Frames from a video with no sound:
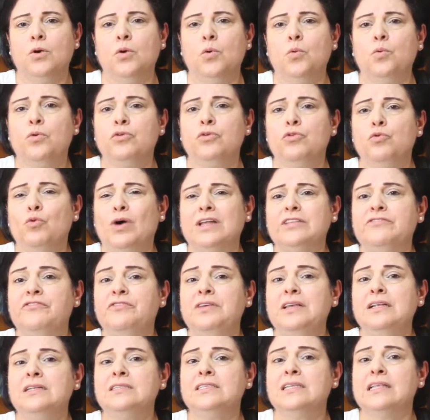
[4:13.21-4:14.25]
with what
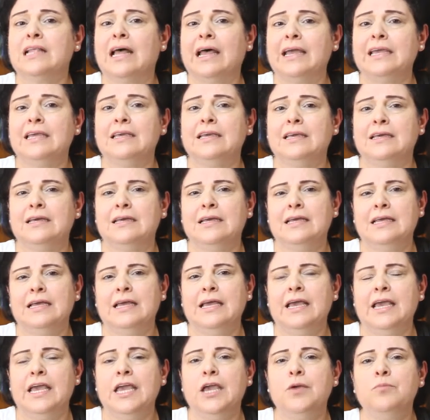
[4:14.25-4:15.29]
feels like
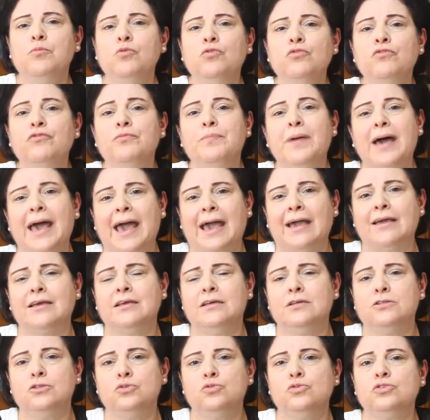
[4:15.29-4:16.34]
a move back
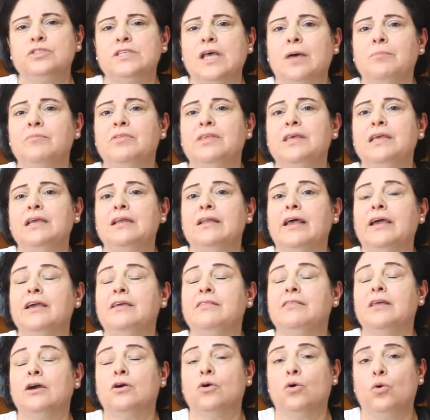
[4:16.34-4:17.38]
to something like
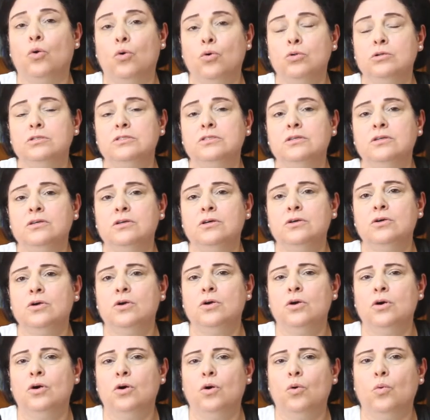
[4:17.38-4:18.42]
the Cold
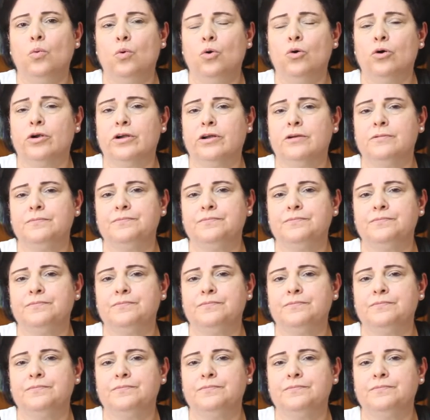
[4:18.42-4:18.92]
War.